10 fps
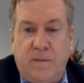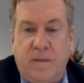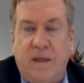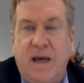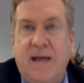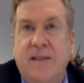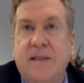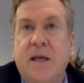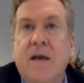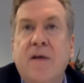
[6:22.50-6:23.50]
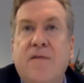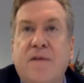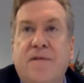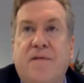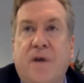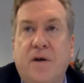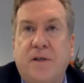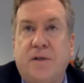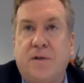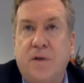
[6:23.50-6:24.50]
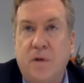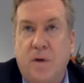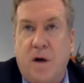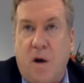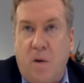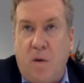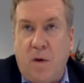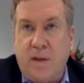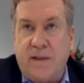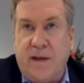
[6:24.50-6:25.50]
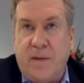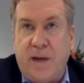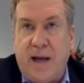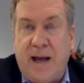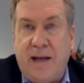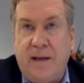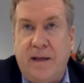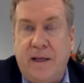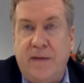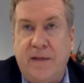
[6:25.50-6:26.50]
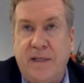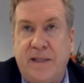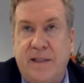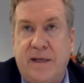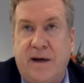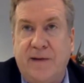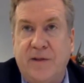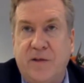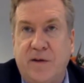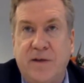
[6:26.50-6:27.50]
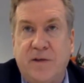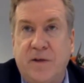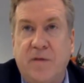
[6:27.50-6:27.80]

Yes. For the first two cohorts that we had in the DC concentration,